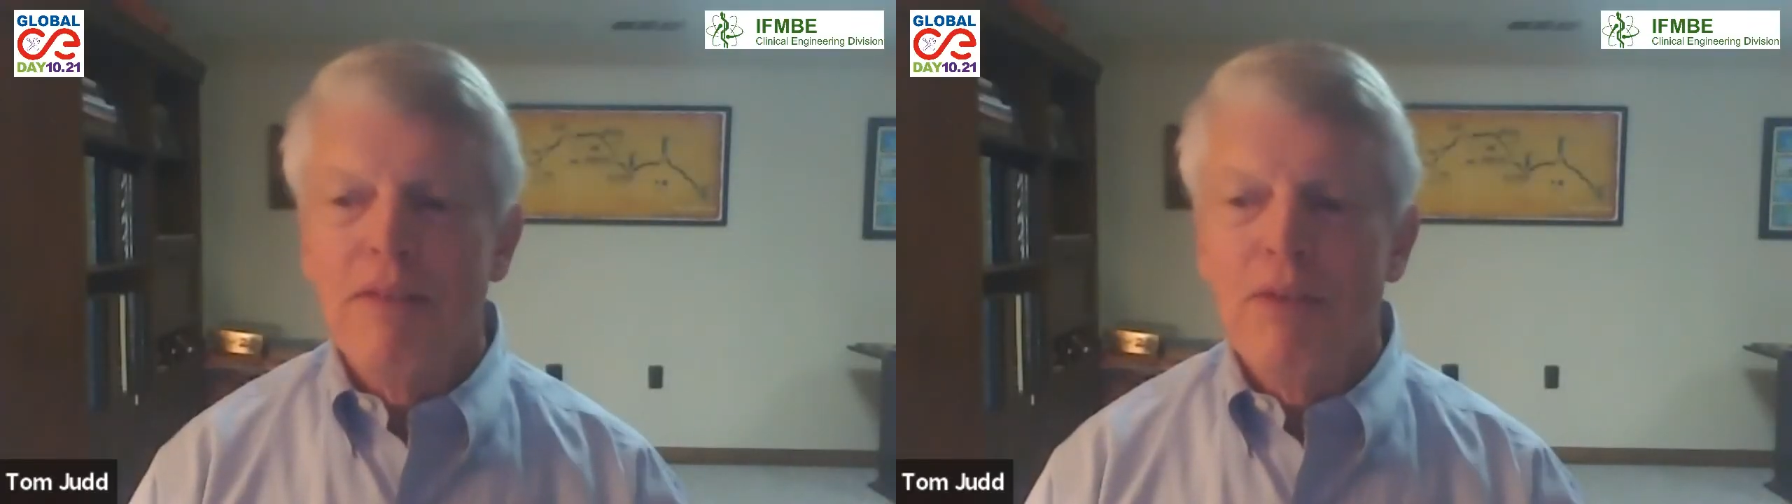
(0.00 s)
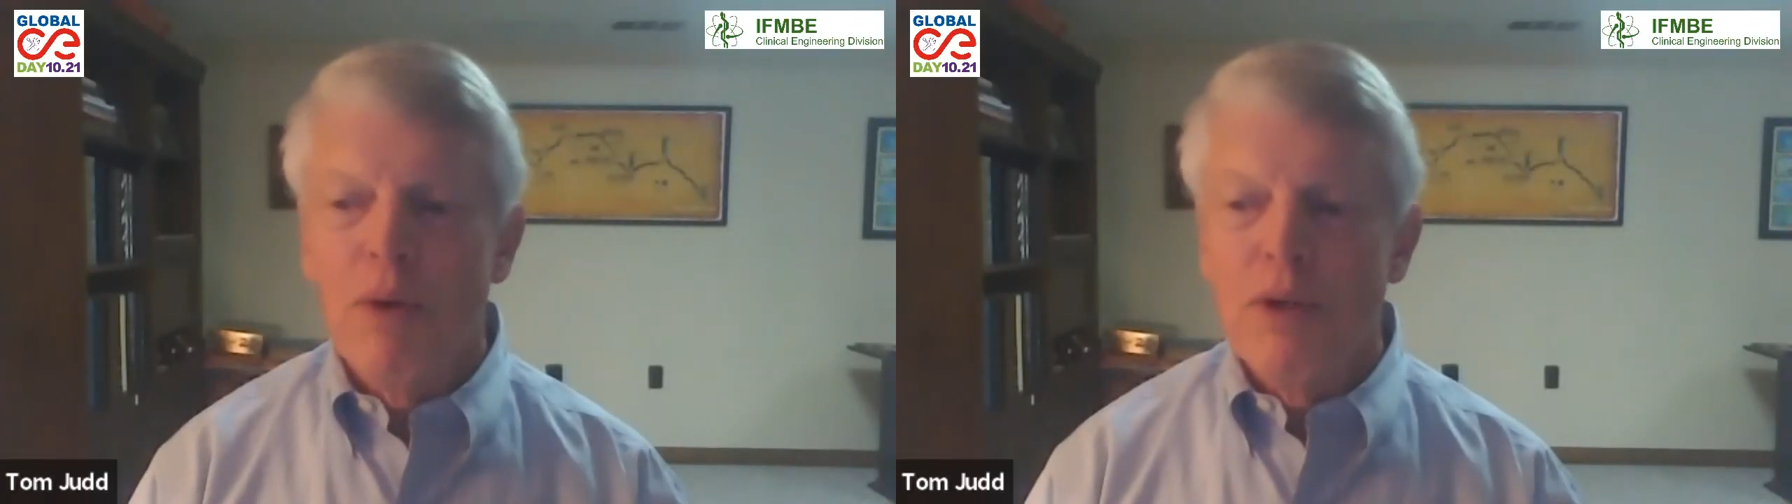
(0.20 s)

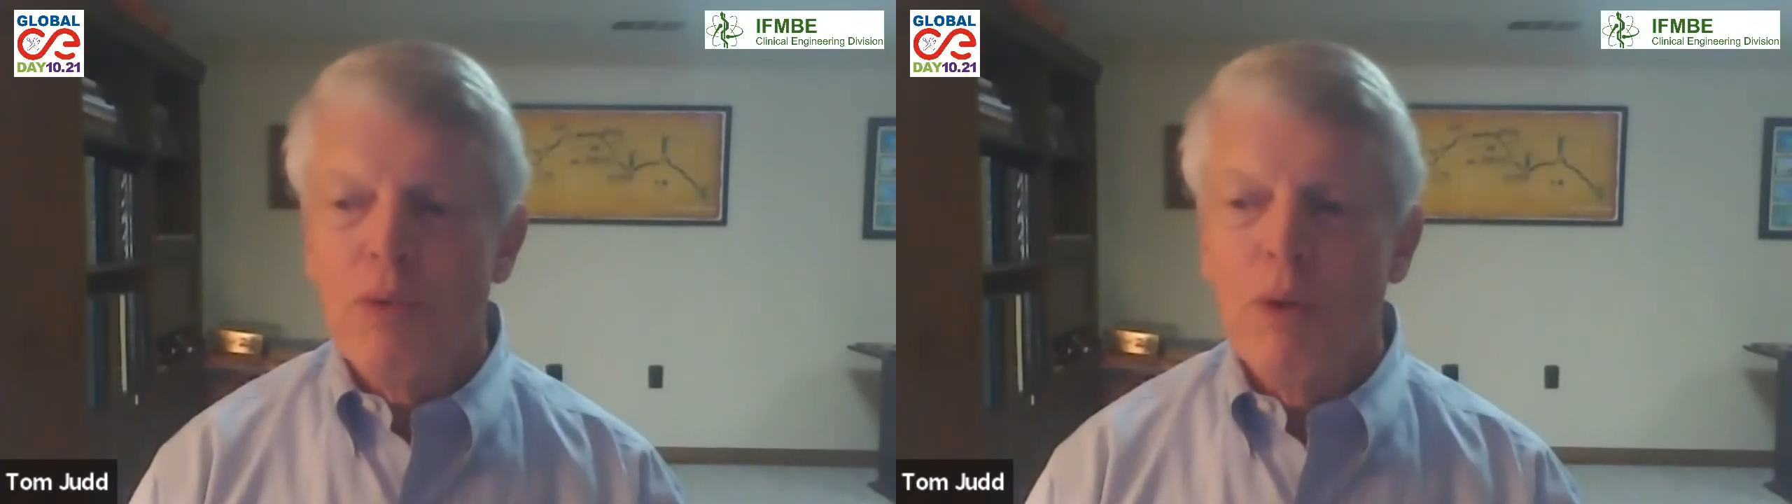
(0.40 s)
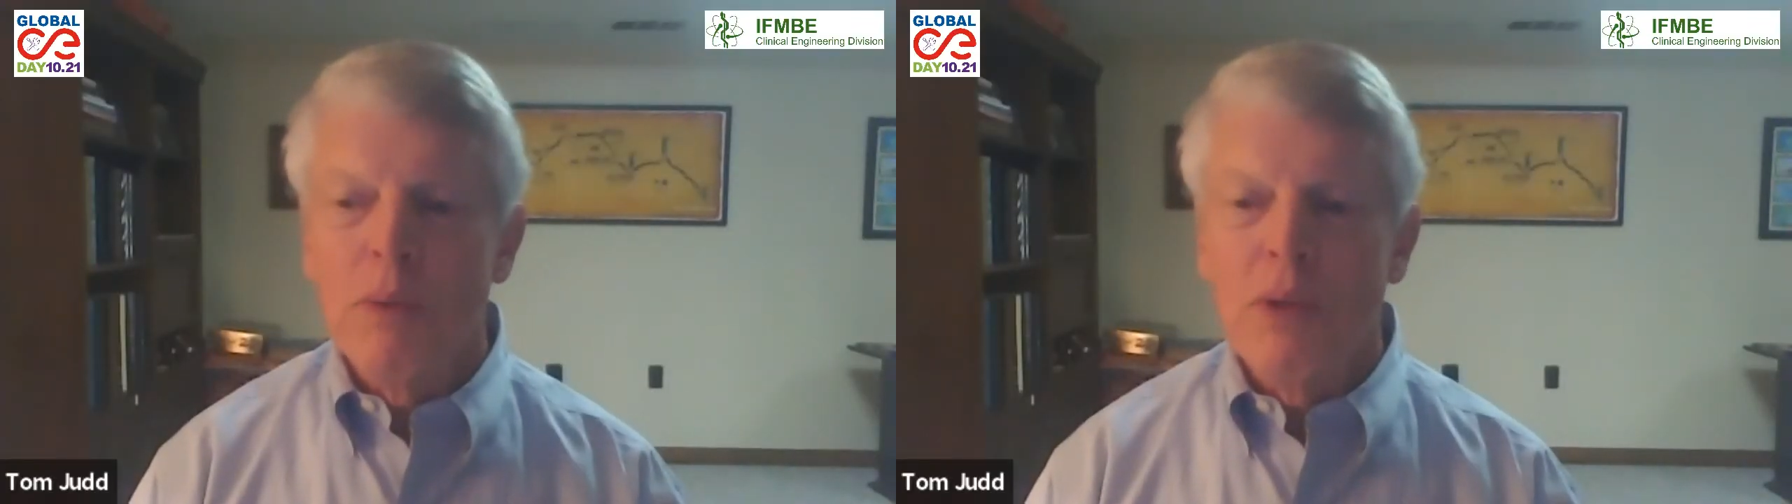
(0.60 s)
of course,
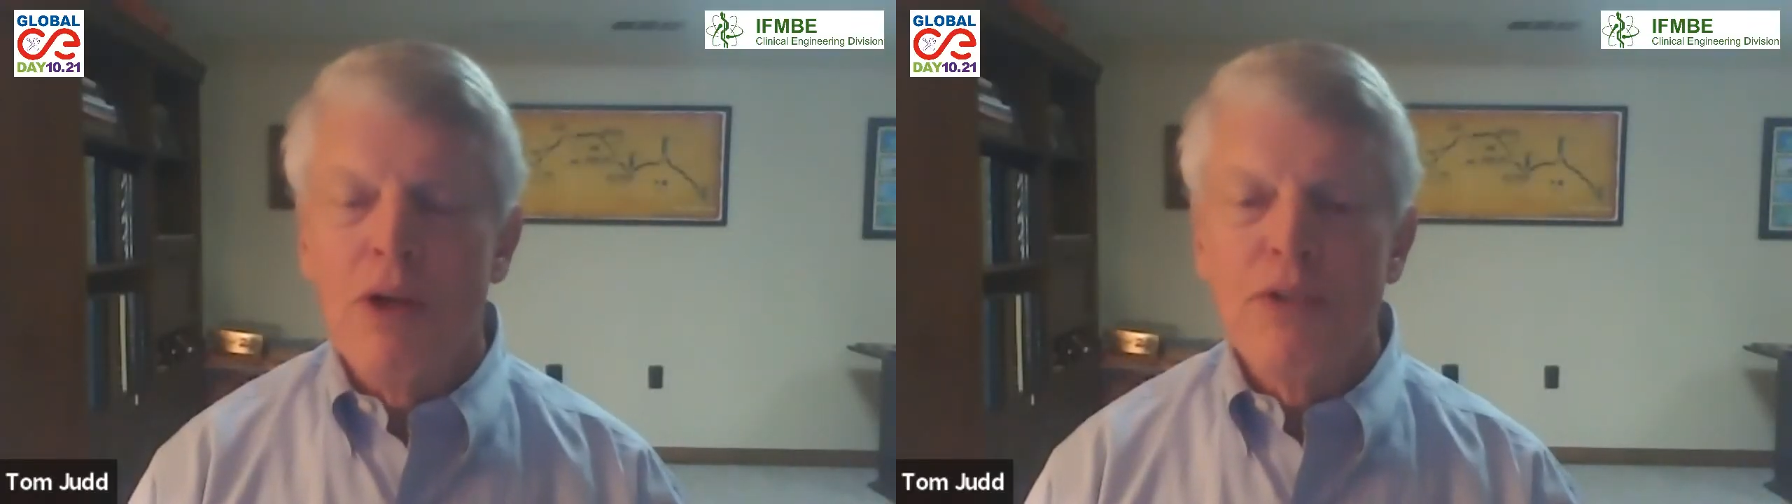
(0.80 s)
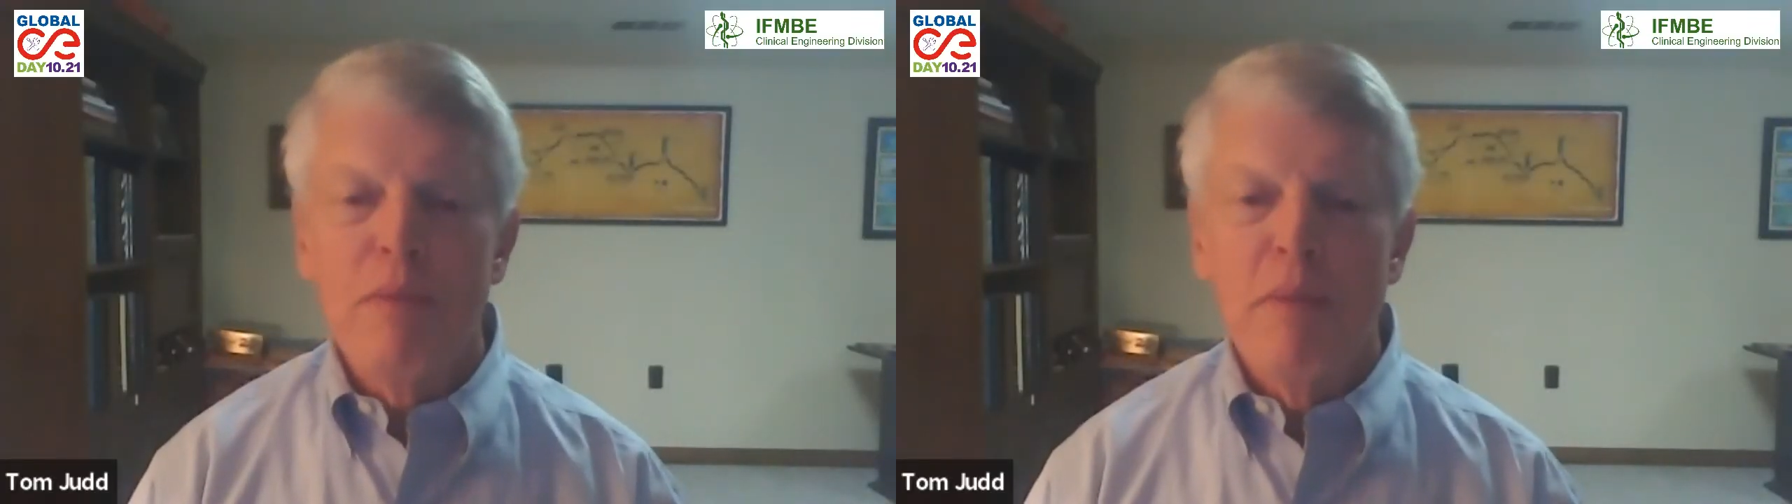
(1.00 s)
where we're
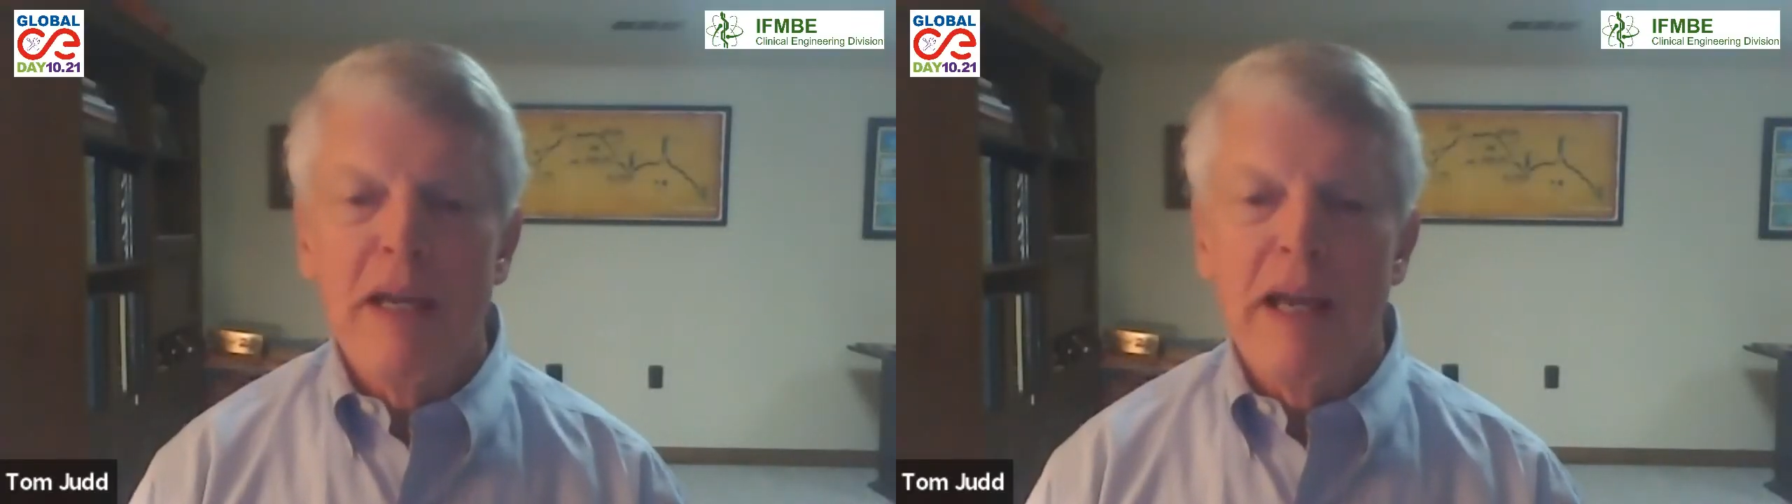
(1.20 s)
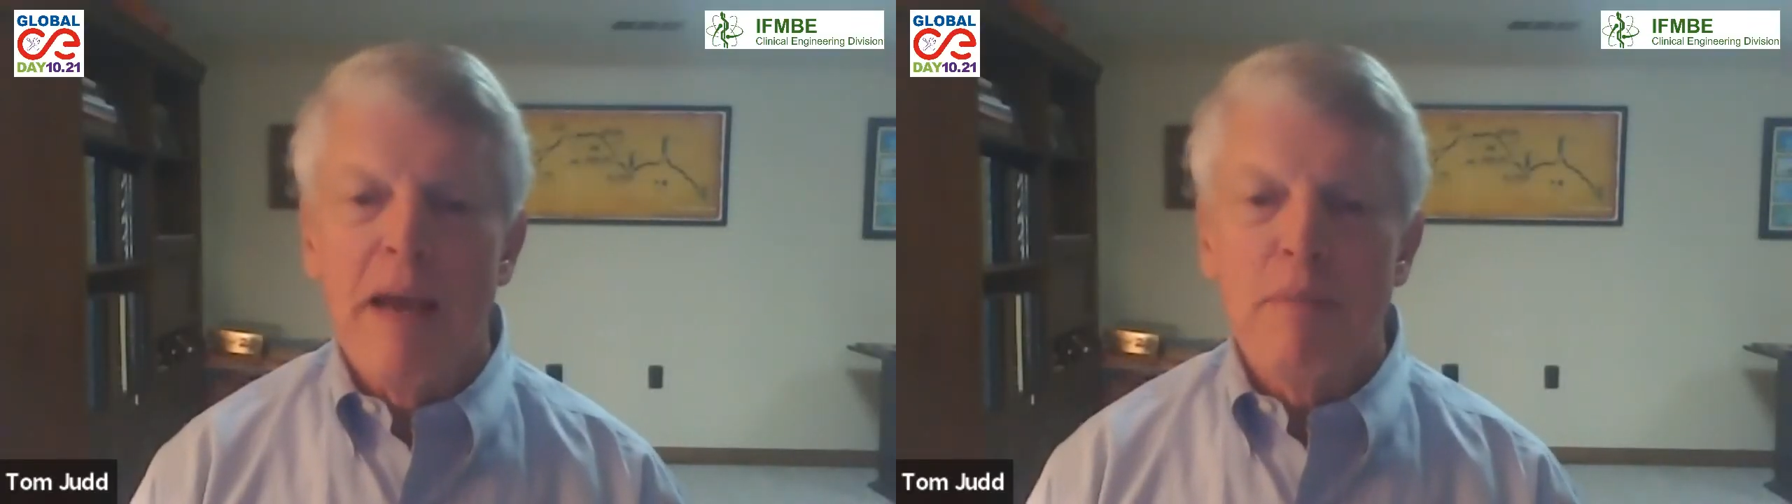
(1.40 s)
all
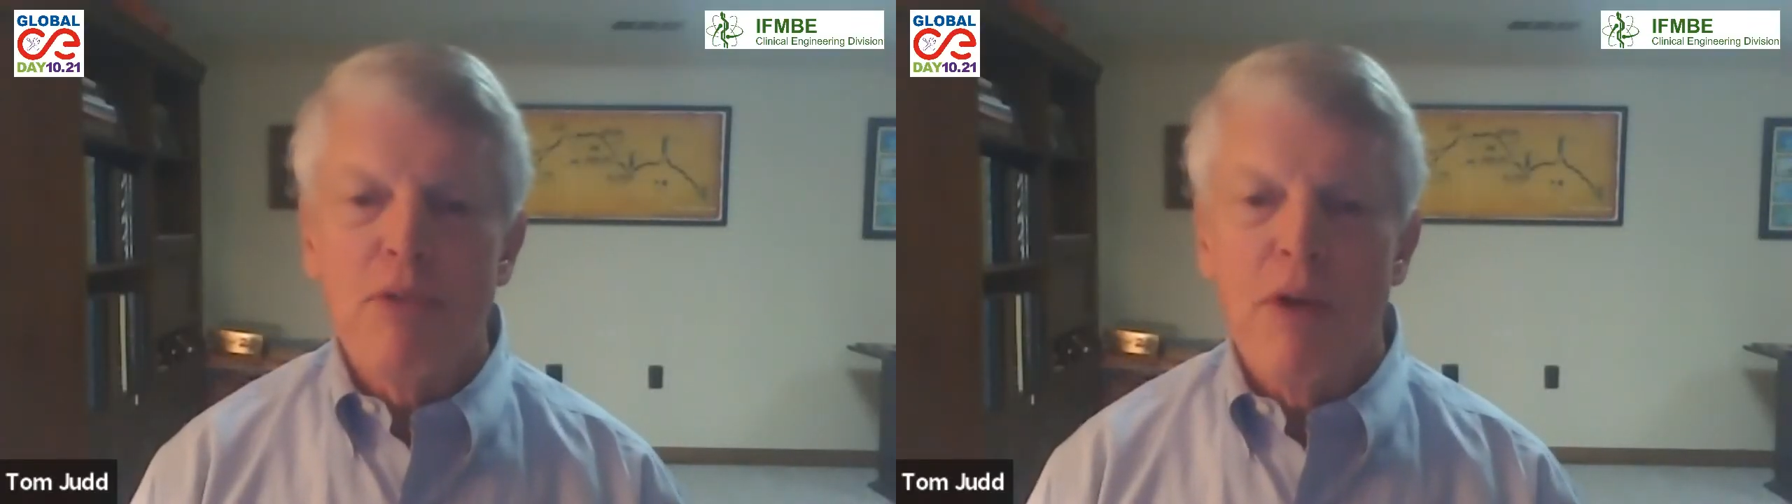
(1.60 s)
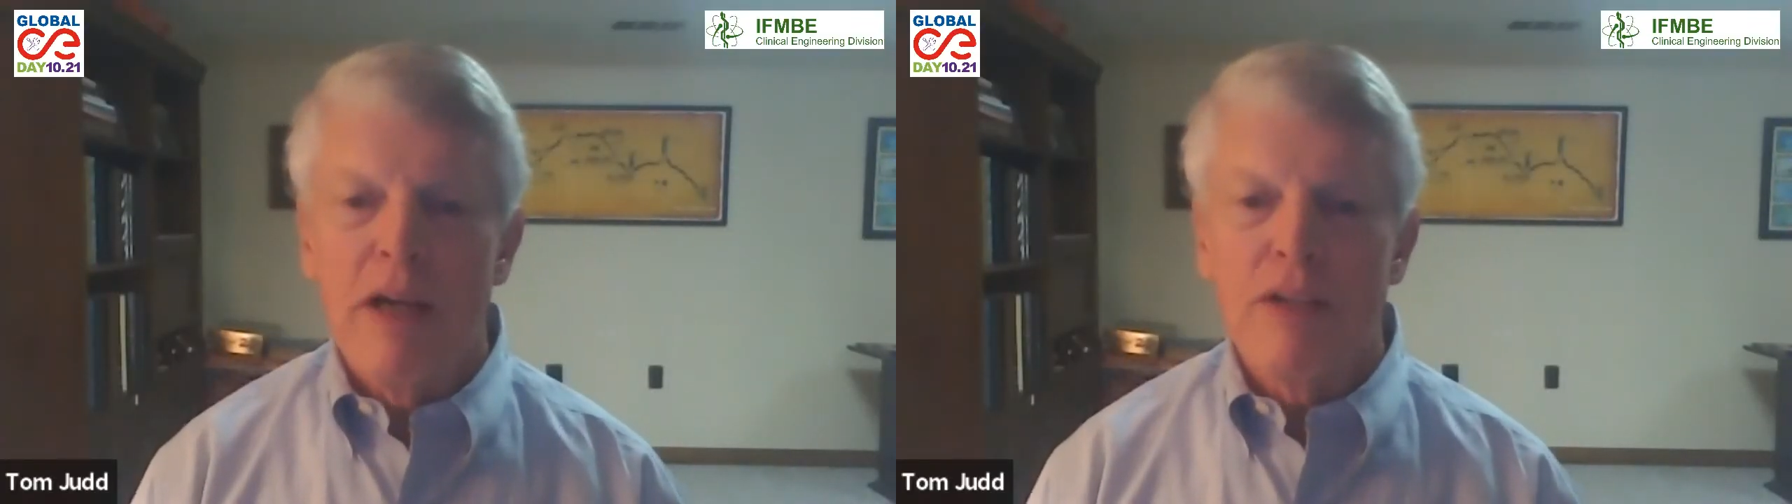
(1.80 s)
submitting
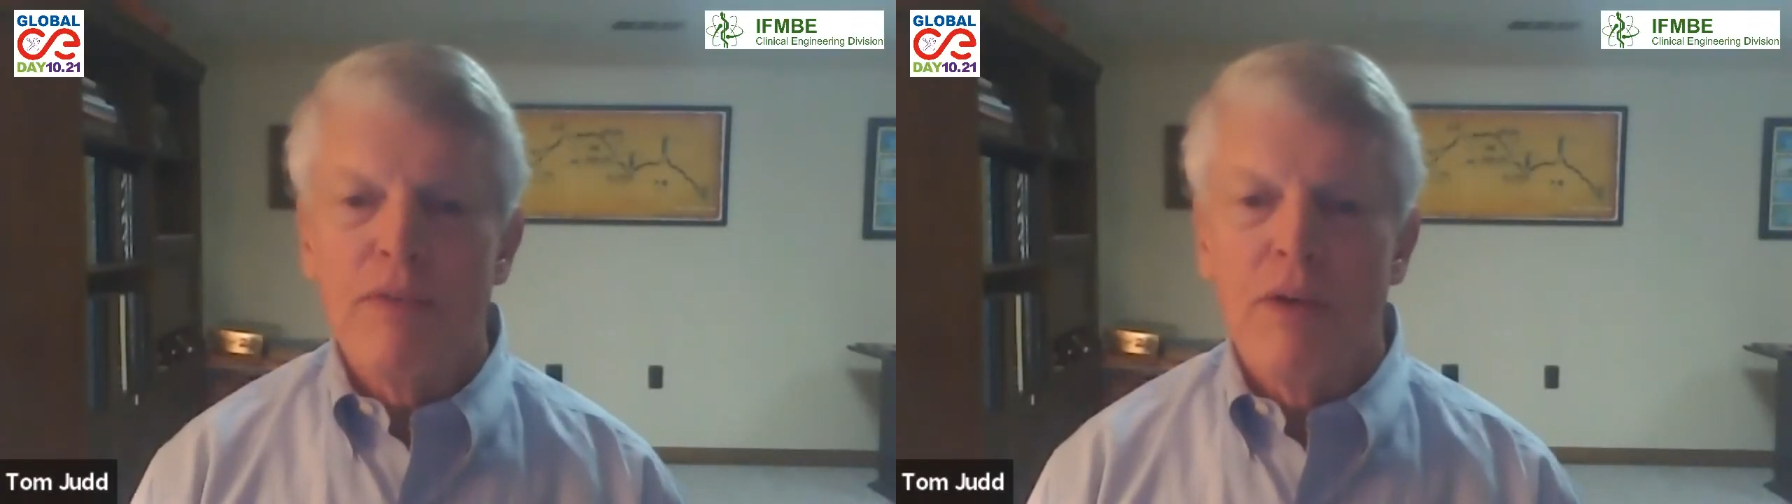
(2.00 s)
abstracts